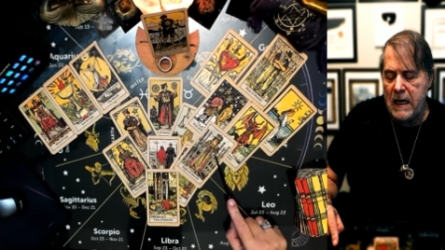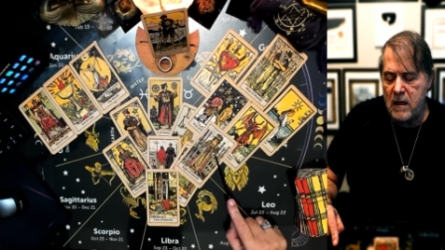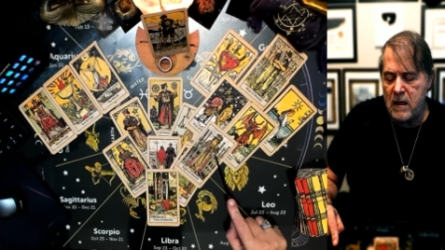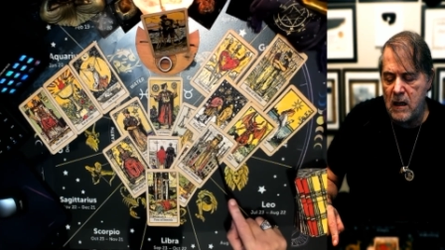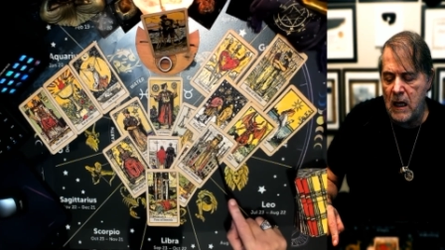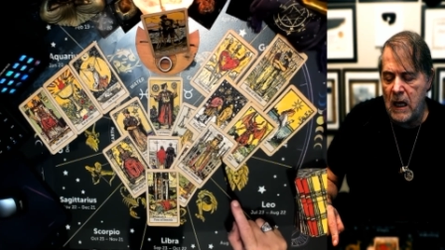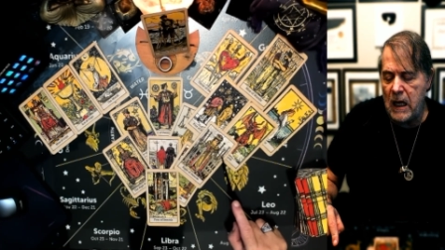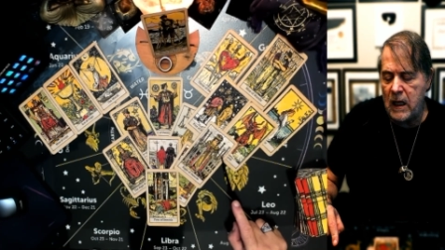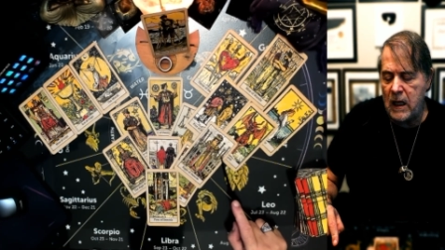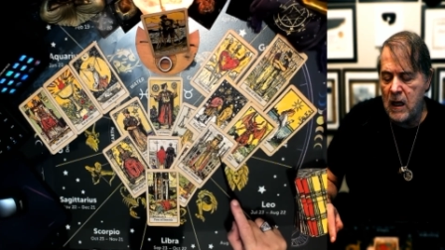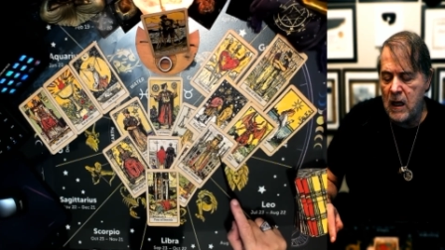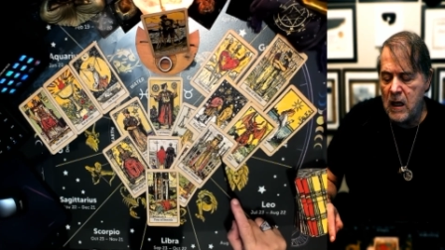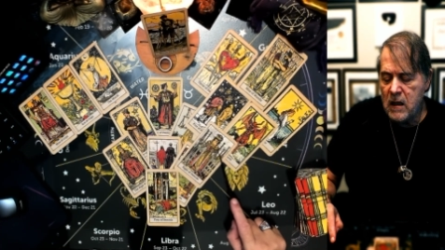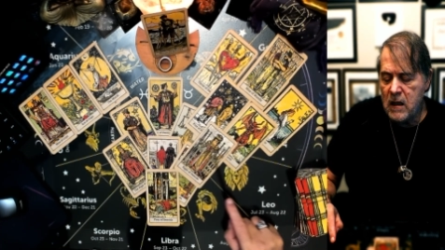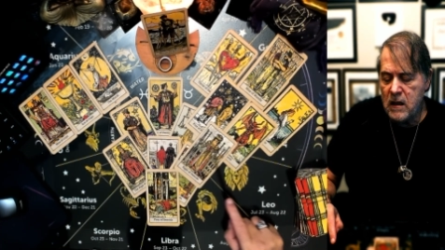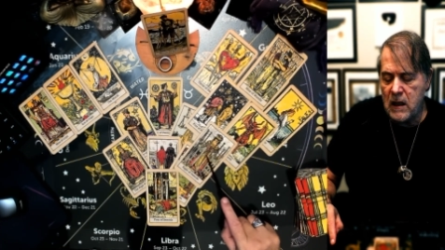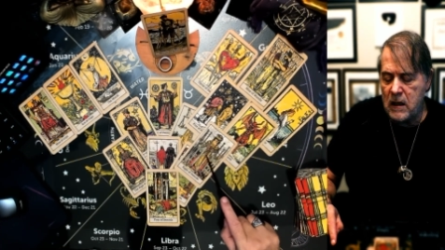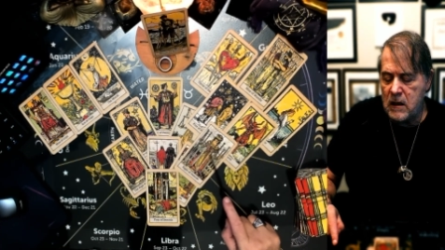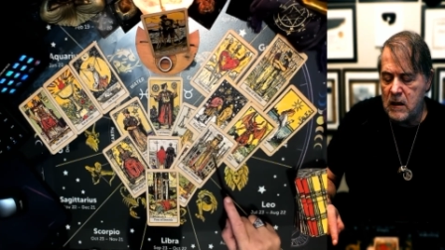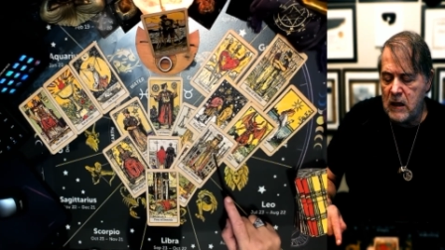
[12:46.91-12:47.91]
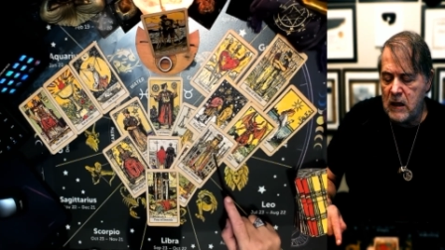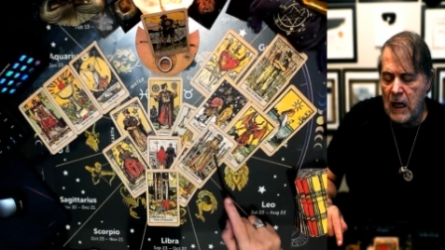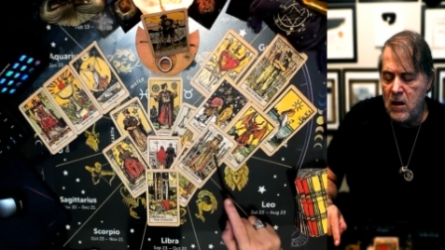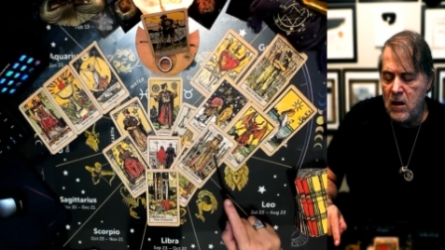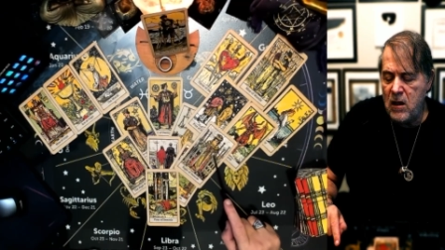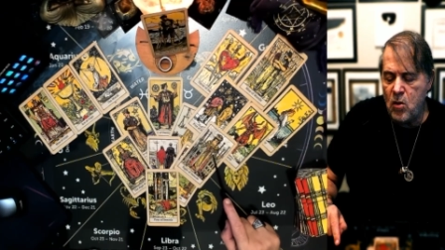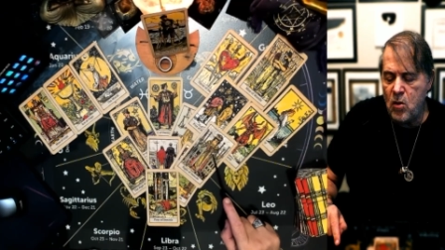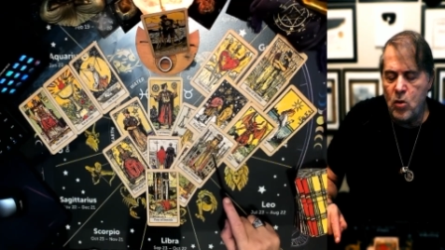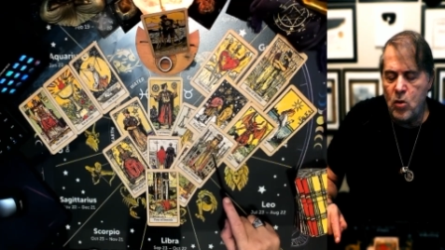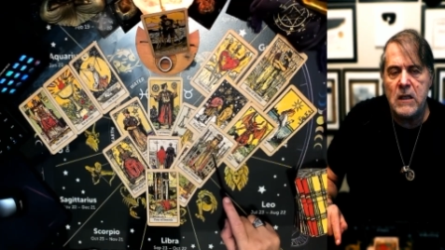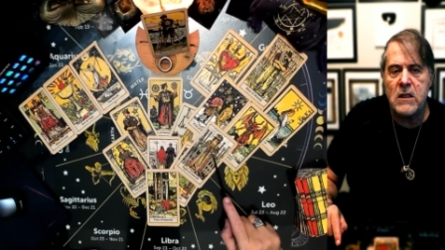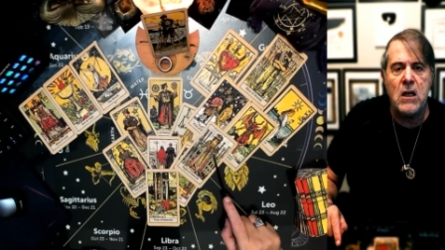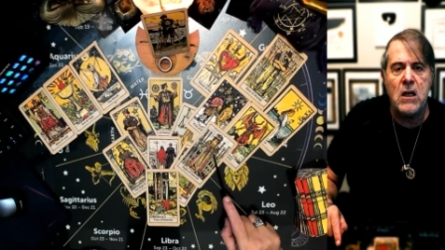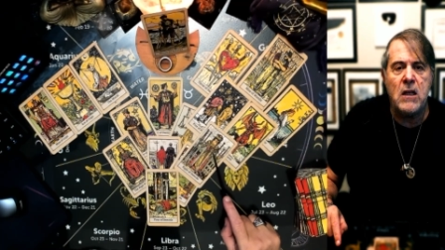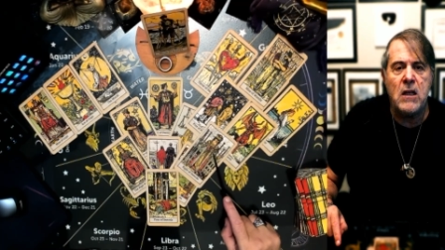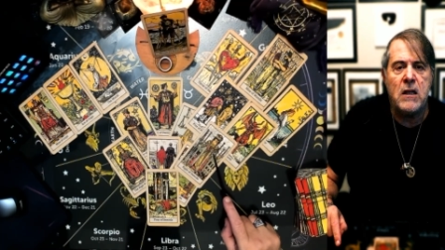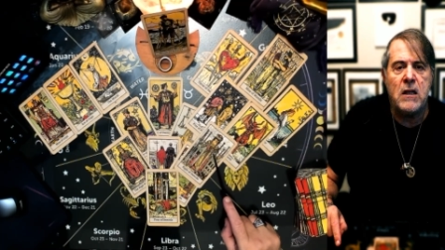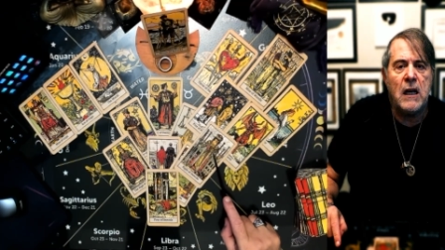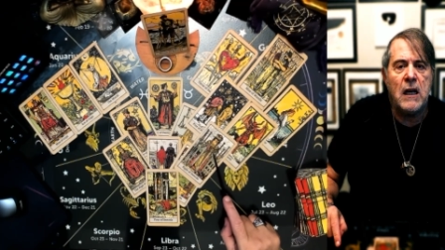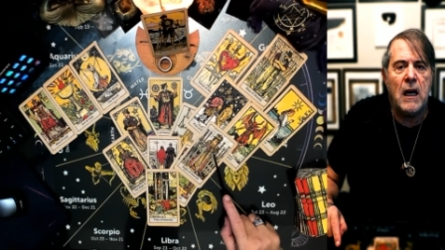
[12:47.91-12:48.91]
Like they're telling you there is
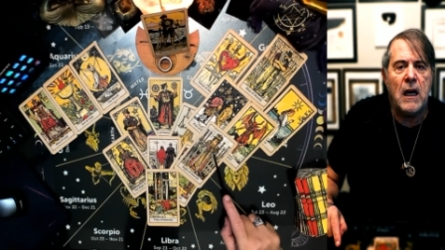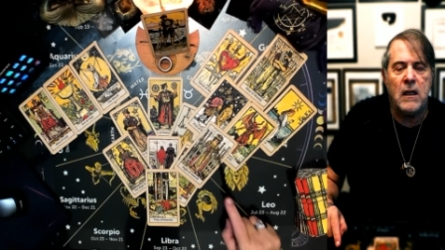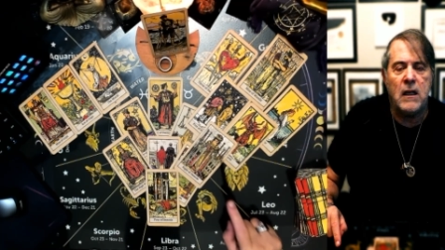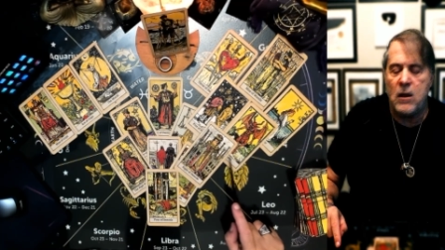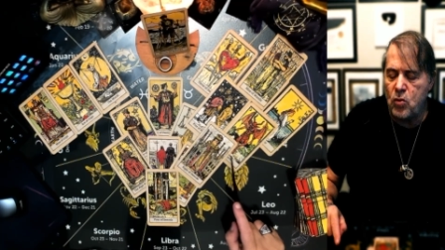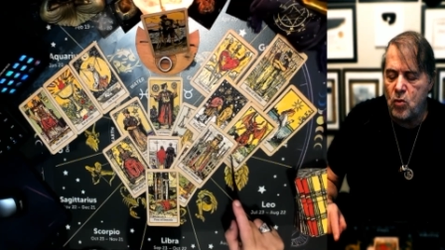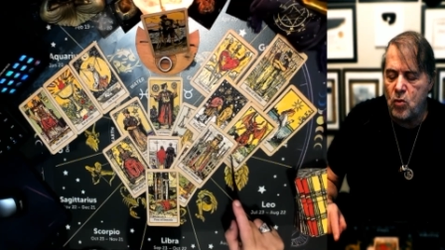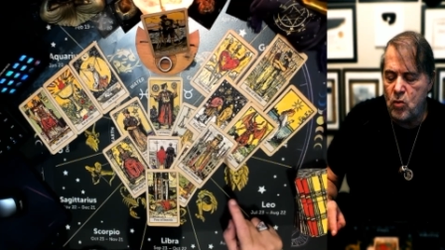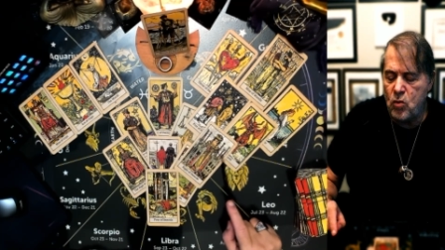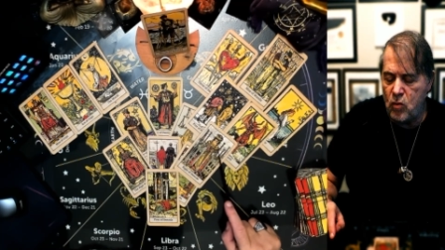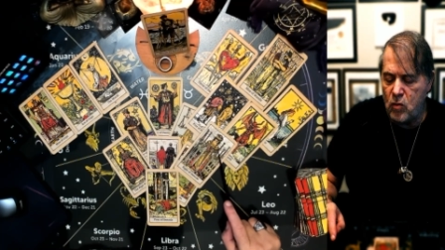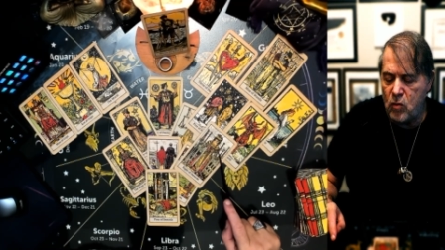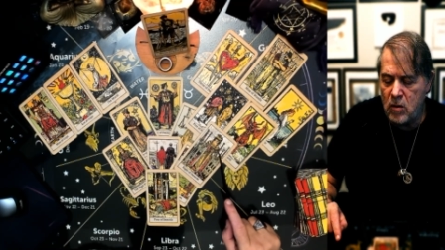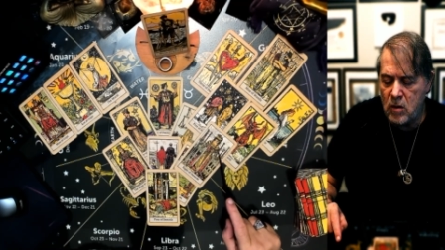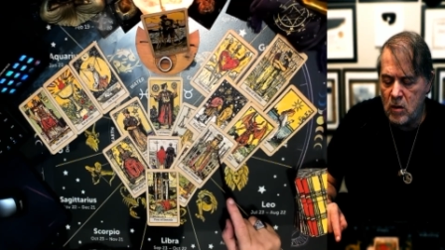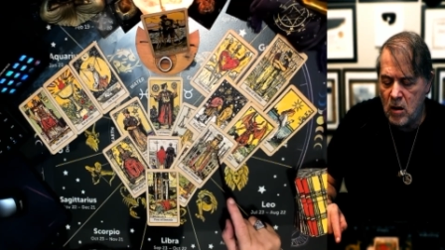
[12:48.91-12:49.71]
nothing I can do.